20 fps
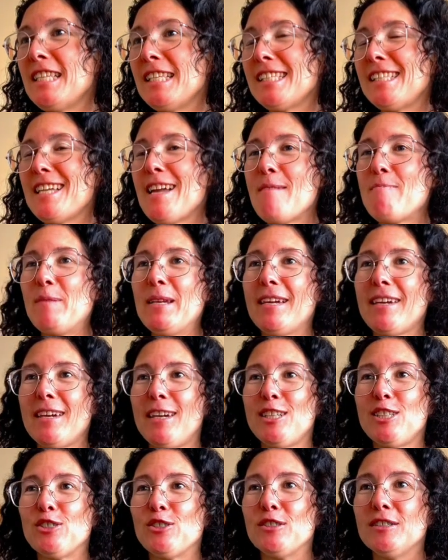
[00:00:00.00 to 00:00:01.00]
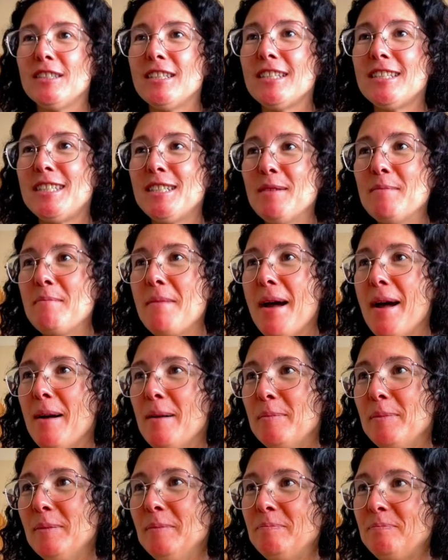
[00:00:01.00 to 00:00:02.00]
is the application, the gym
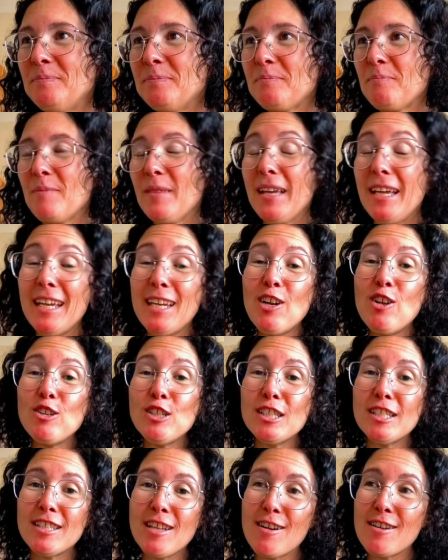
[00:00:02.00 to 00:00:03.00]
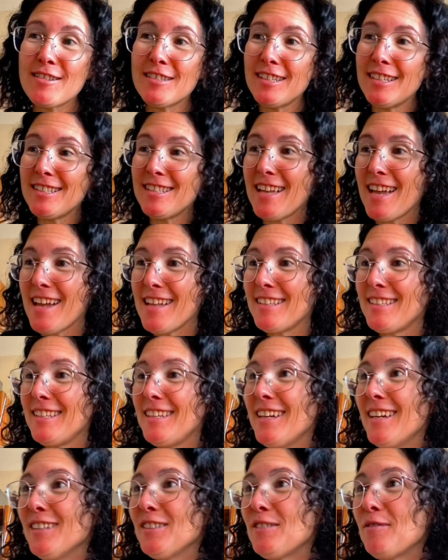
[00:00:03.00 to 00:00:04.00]
app. It all started at
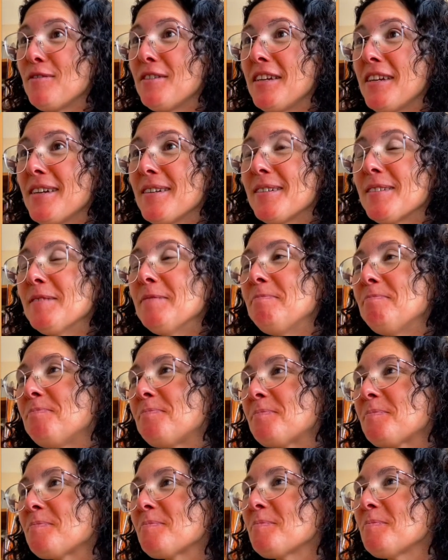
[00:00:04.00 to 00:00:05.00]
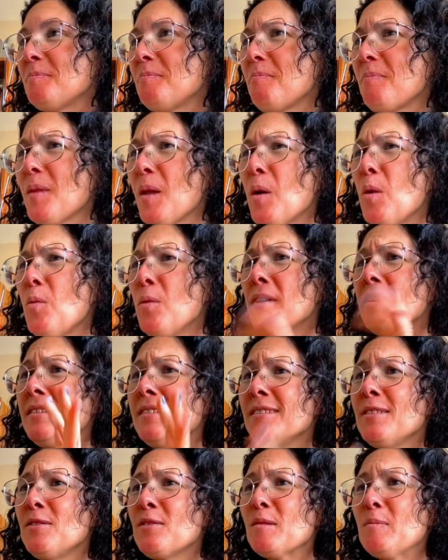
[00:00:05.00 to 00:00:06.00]
the end of the year
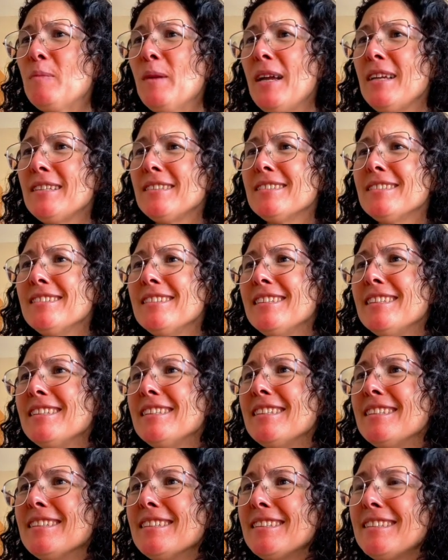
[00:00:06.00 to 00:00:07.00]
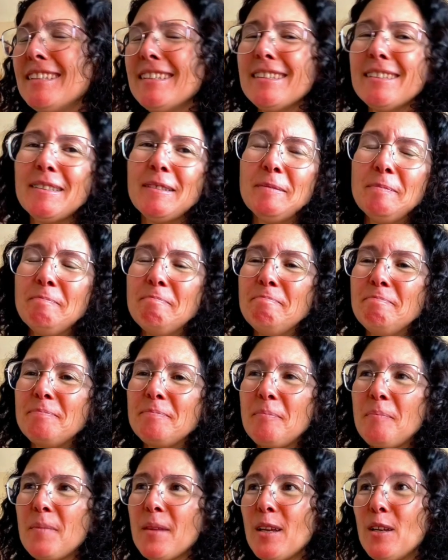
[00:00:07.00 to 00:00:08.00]
when you're planning the
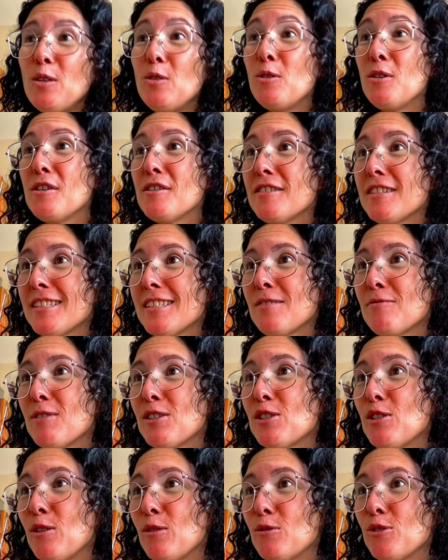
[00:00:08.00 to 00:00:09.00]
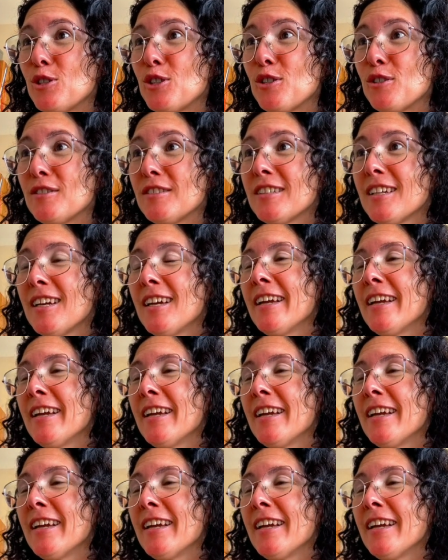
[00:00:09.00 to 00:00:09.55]
New Year's resolution.